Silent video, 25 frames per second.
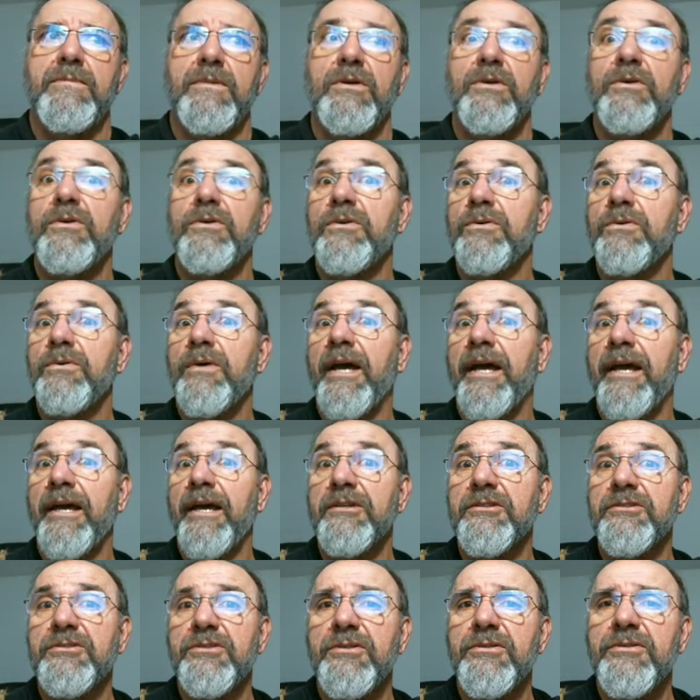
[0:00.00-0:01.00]
who
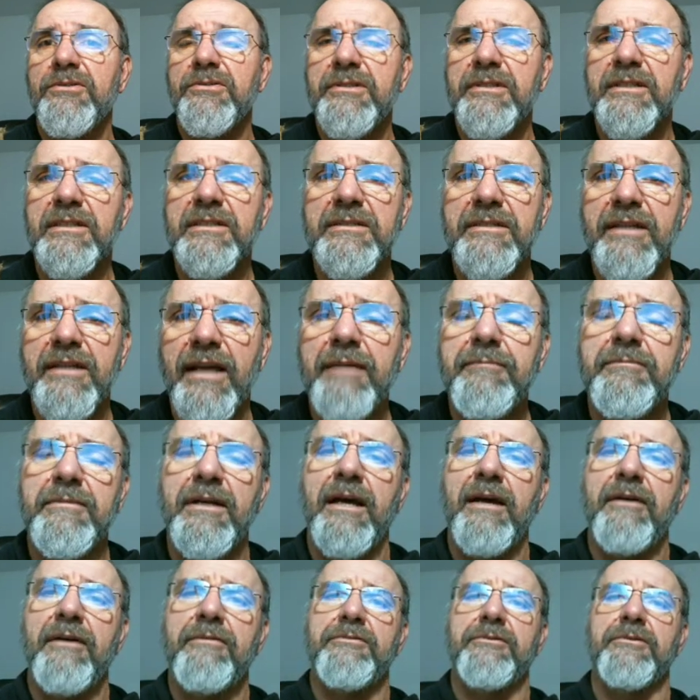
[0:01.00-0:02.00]
Jesus is named
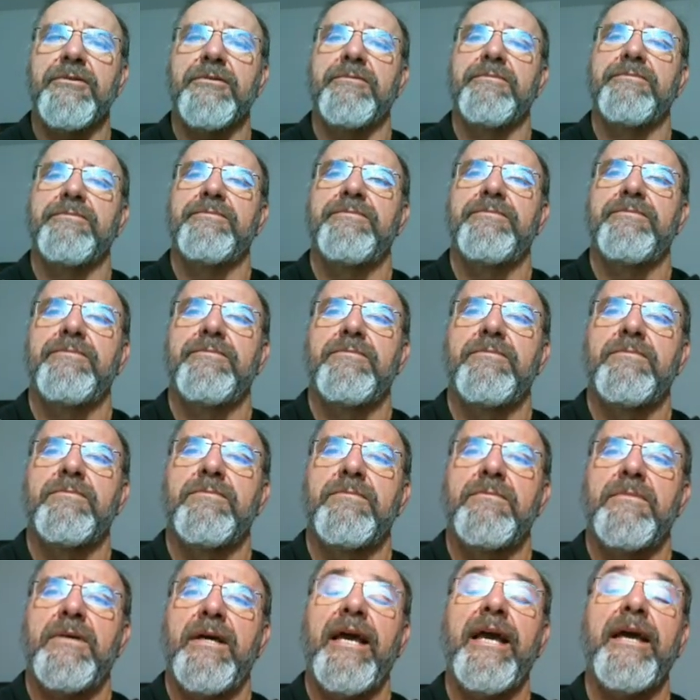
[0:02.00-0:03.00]
after.
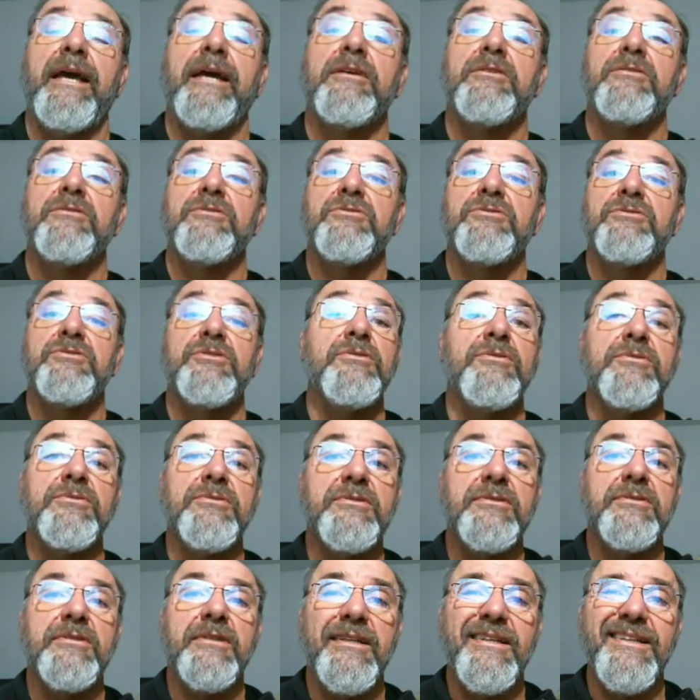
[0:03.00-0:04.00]

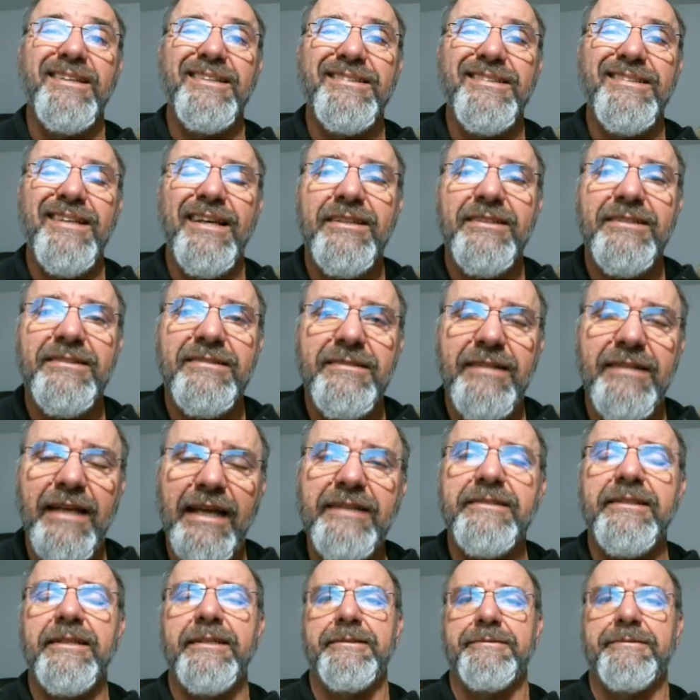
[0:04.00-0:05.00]
Zeus is
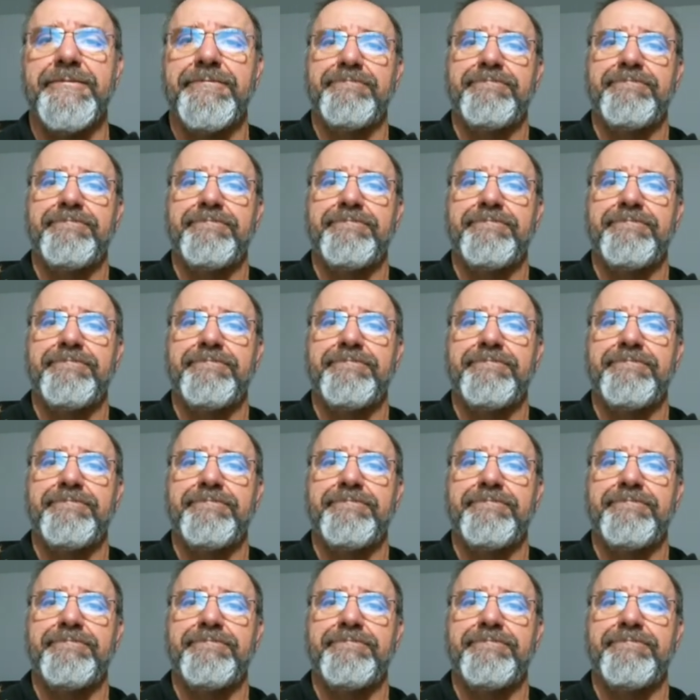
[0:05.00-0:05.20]
Satan.